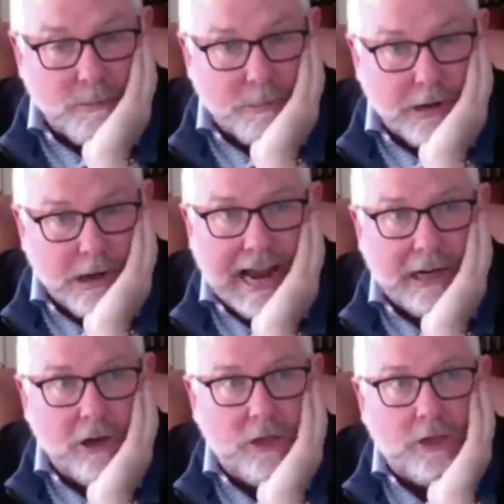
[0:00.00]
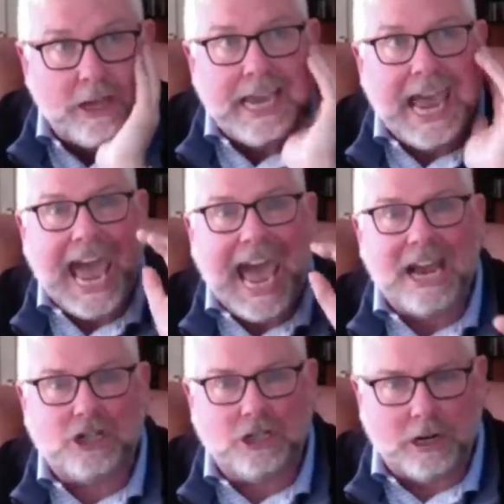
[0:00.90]
But I look at the
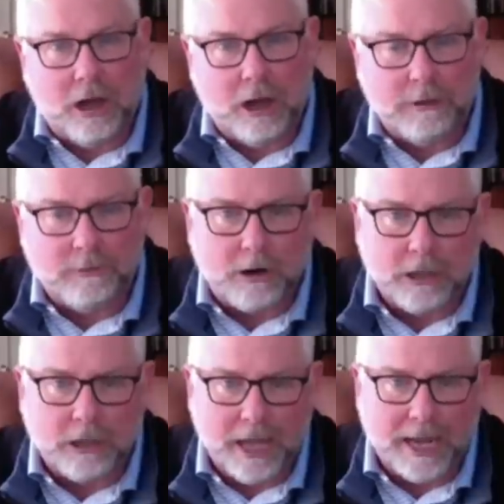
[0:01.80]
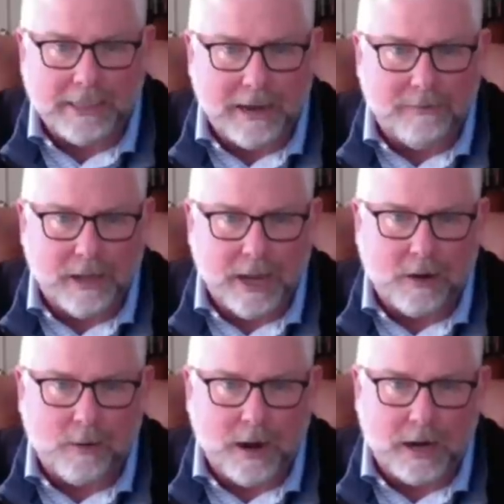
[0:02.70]
cash that all of our clients have laying
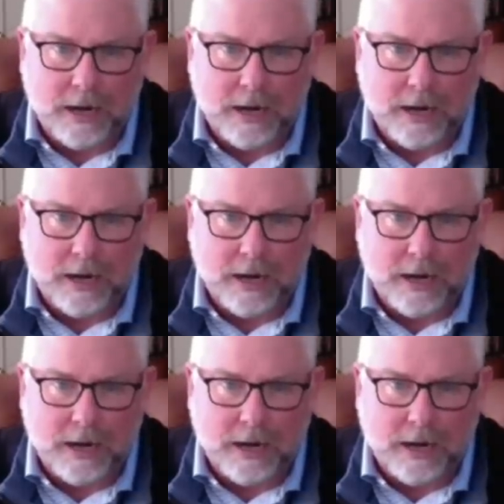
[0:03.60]
around,